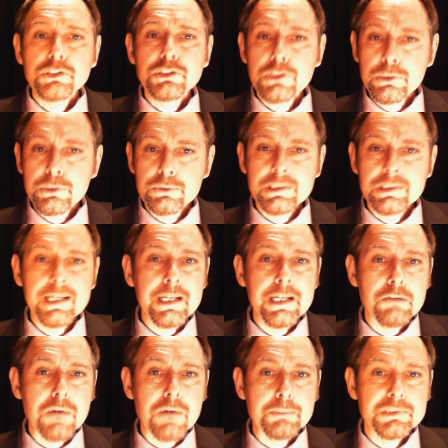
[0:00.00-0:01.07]
two
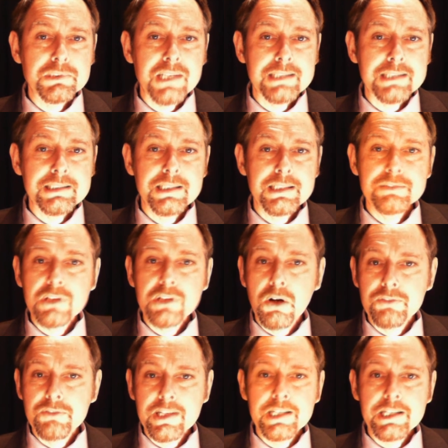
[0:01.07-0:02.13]
senior representatives
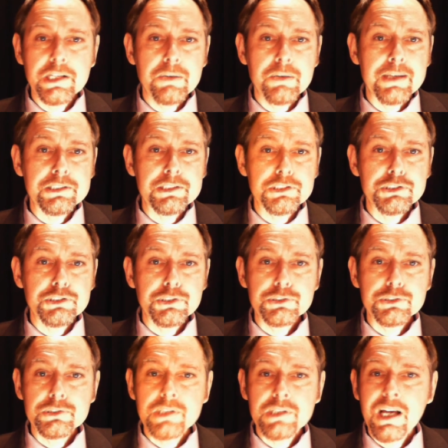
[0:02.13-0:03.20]
of EU
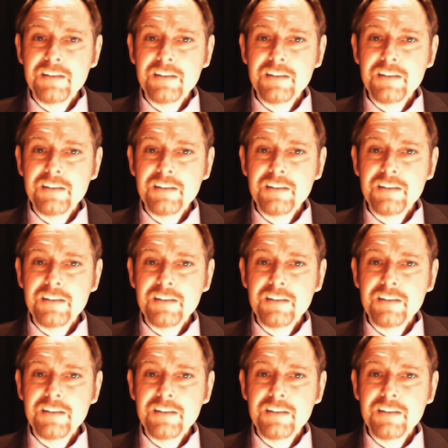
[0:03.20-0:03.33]
institutions